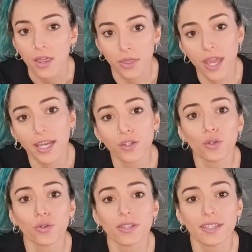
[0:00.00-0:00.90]
Then
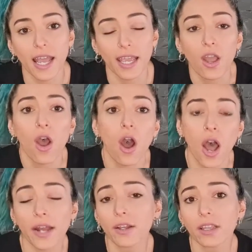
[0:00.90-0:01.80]
you could say,
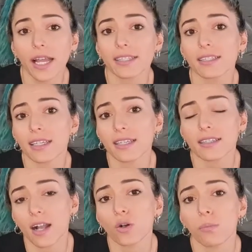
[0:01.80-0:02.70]
I don't like to
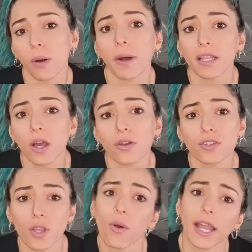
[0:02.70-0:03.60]
kiss Uncle Bob hello,
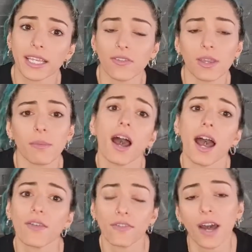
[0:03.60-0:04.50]
so I give him a
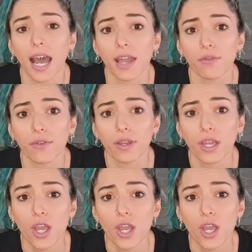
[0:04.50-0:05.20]
high five.